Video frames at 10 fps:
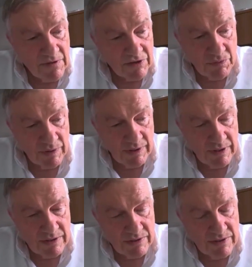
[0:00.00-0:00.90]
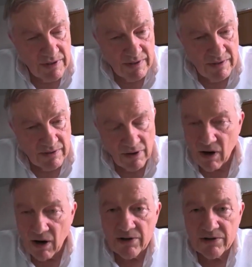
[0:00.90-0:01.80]
This one is the
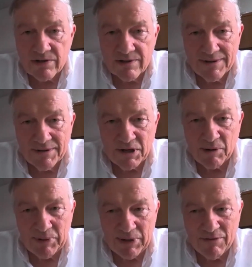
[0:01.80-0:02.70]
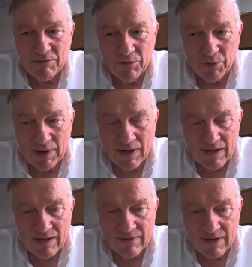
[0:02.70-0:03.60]
hardest company of the
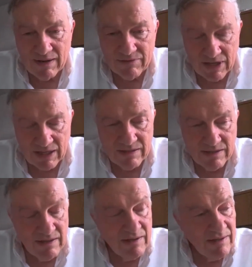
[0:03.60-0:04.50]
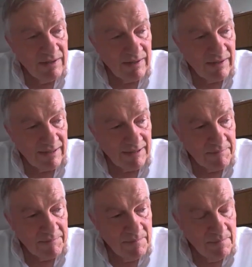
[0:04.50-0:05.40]
4 that I've done,
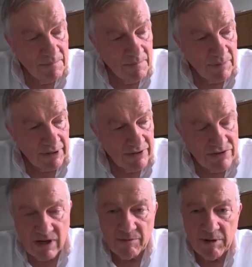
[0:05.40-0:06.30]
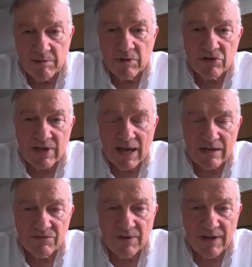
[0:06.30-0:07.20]
but it's going to be the most
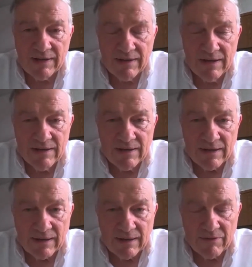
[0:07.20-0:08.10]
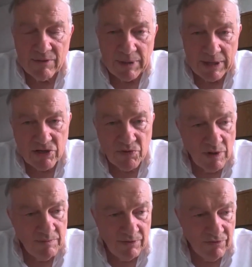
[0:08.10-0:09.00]
satisfying. The biggest
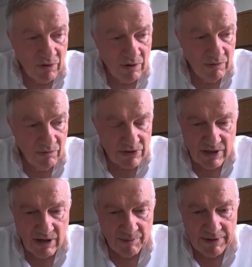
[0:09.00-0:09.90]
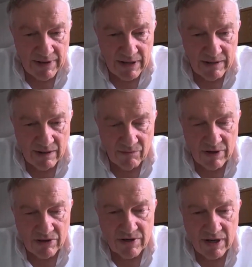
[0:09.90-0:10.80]
one before was a company that
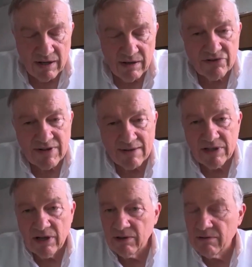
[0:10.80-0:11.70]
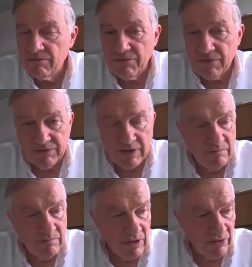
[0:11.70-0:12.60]
reached a
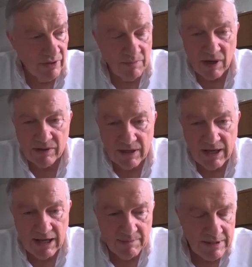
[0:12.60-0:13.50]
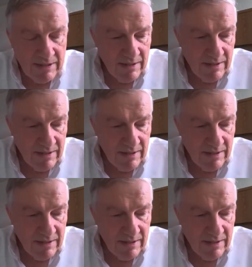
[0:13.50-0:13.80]
750 million market cap.